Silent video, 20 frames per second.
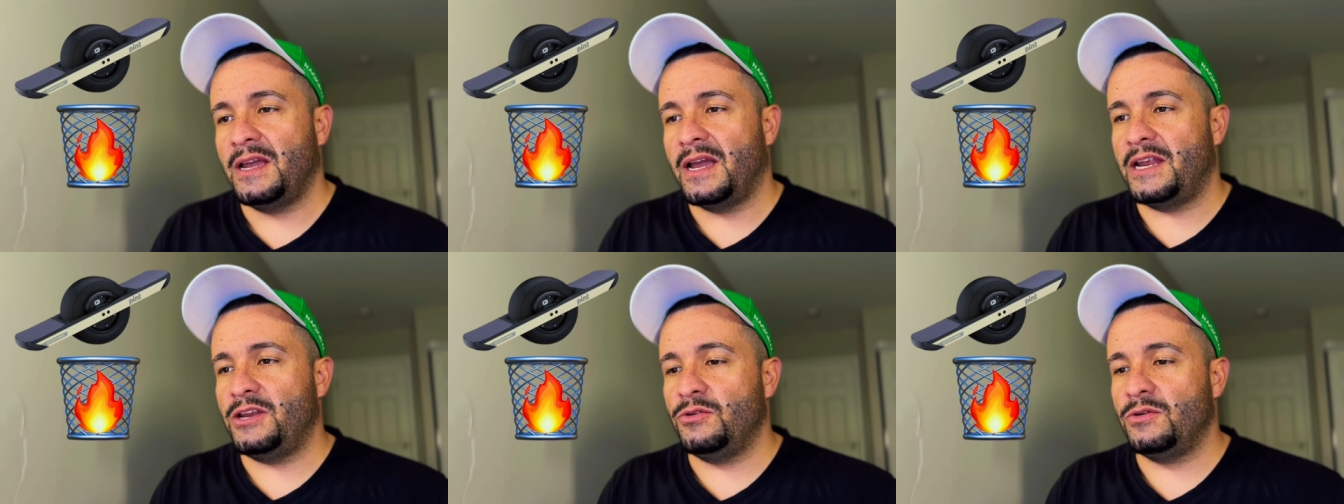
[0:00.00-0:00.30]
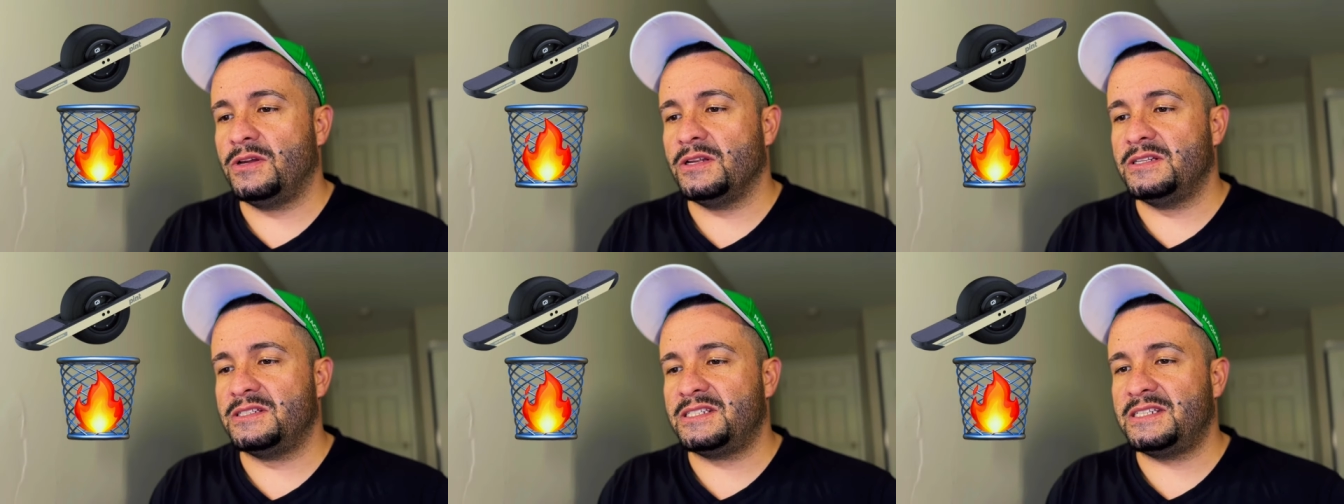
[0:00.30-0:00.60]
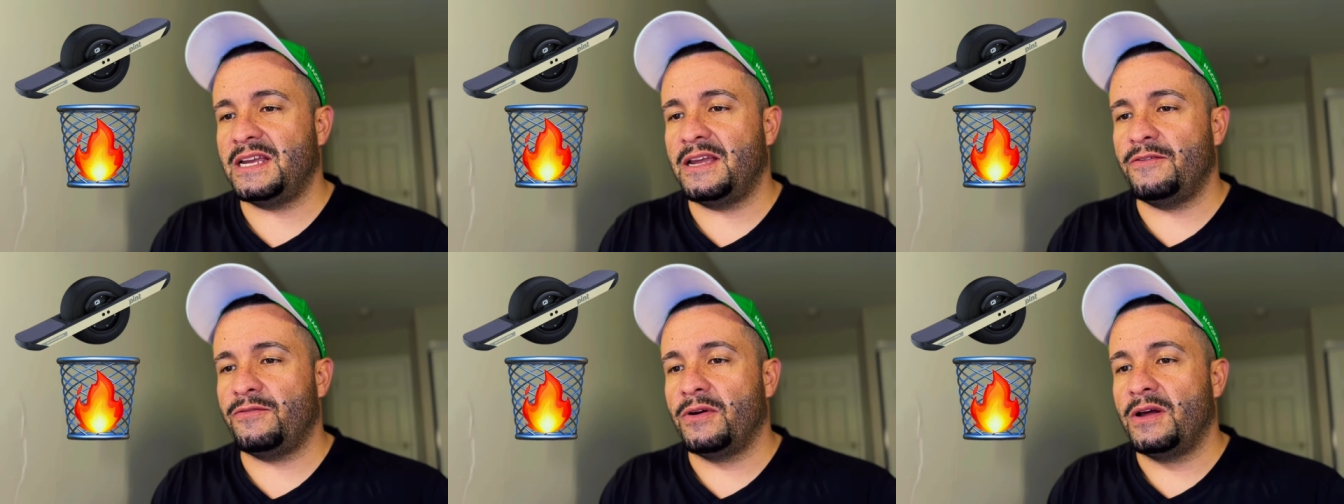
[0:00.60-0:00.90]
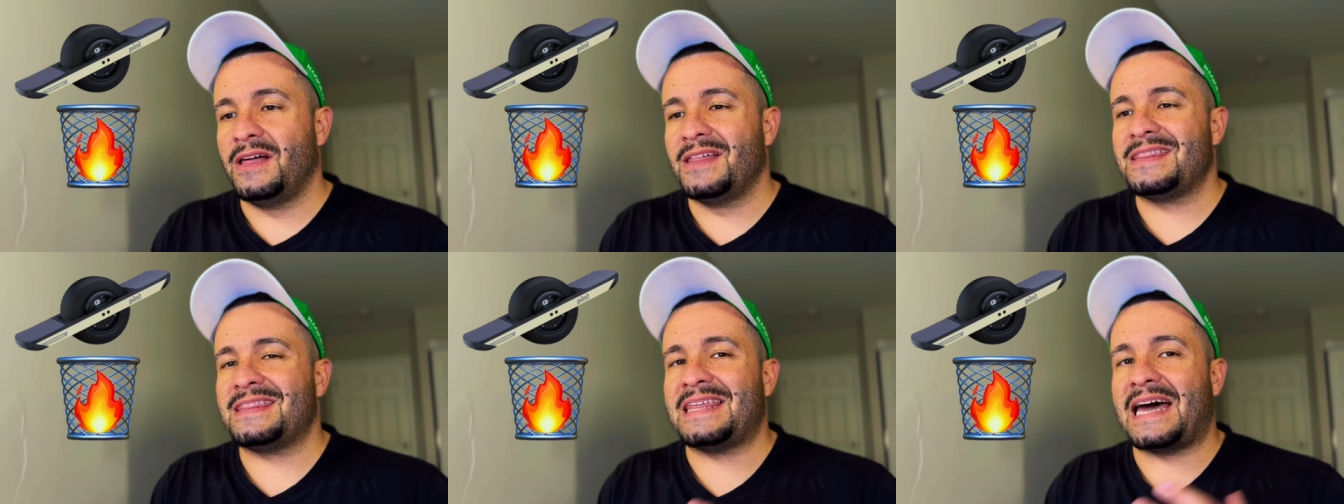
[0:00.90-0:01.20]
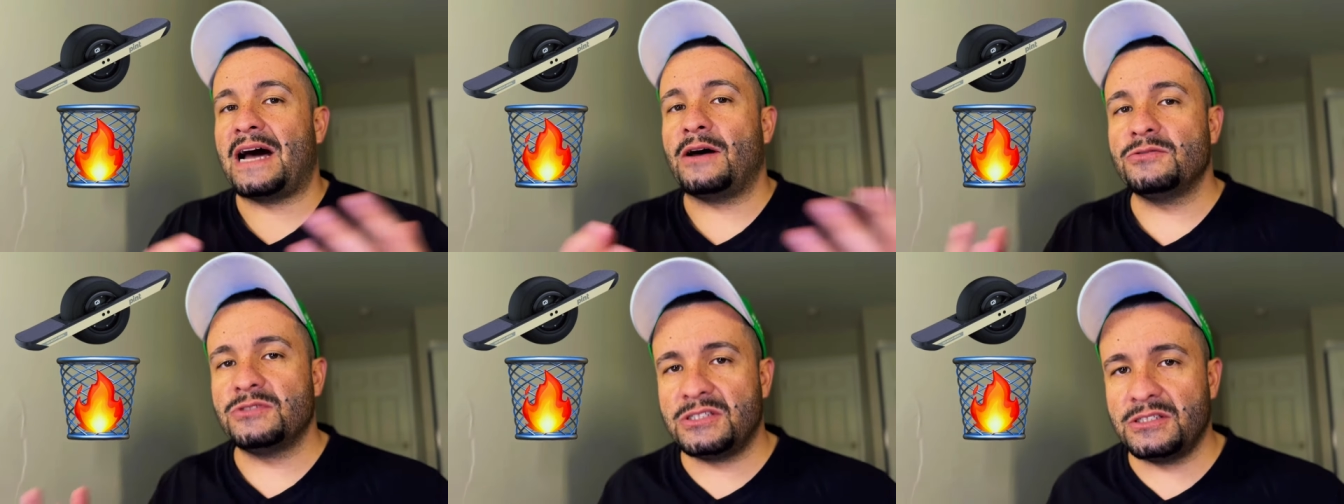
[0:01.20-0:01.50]
and you could save
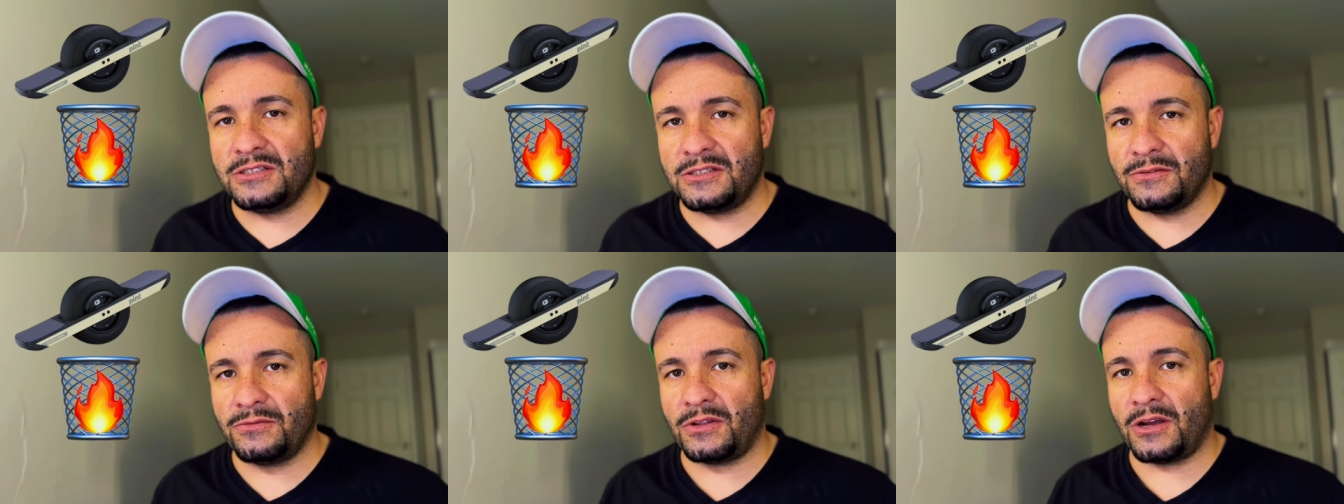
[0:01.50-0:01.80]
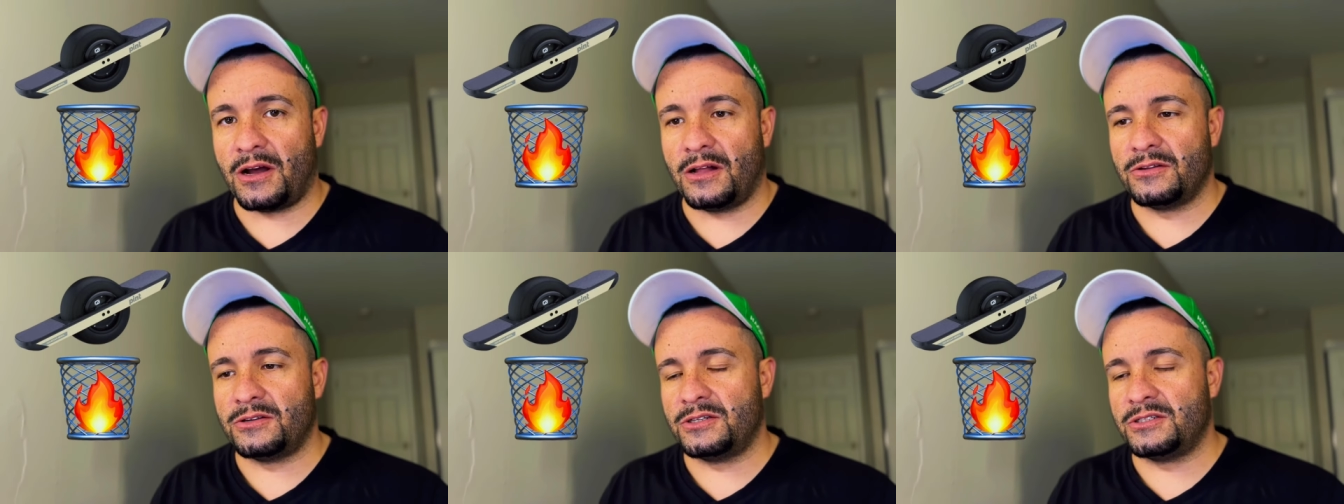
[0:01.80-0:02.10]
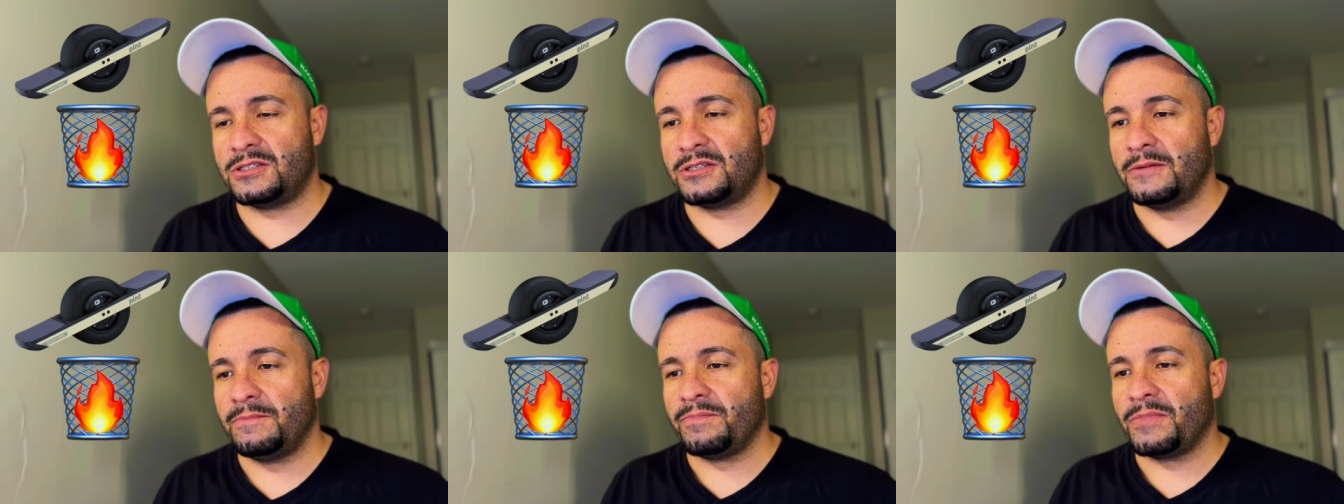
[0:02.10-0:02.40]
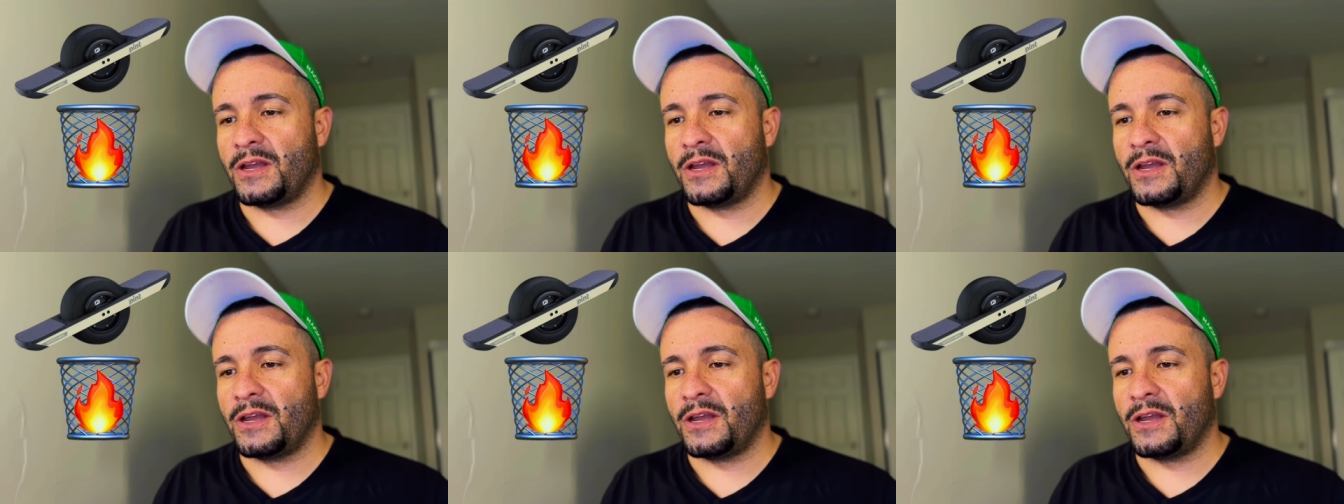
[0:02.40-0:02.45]
thousands of dollars